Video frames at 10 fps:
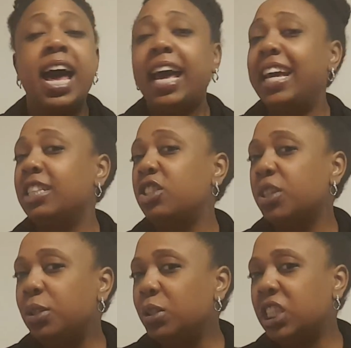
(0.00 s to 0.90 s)
and
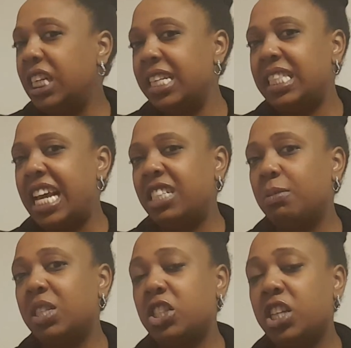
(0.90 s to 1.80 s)
two, she didn't say she
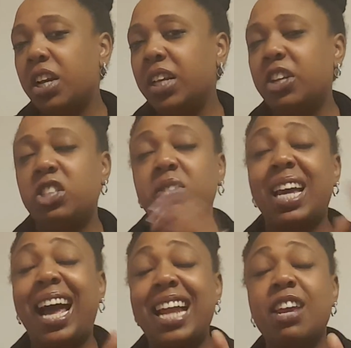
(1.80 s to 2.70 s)
was a cheerleader. She was
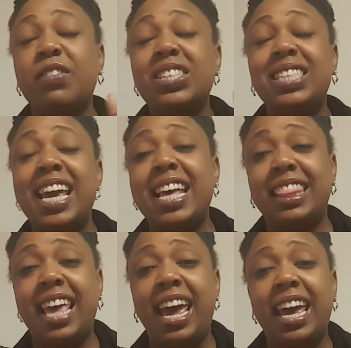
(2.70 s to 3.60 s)
like, I never said
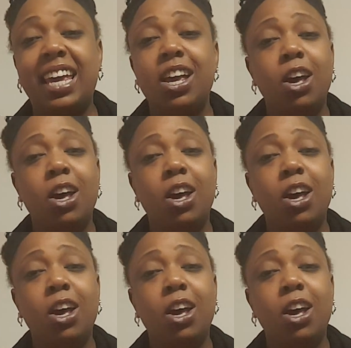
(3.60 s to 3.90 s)
that.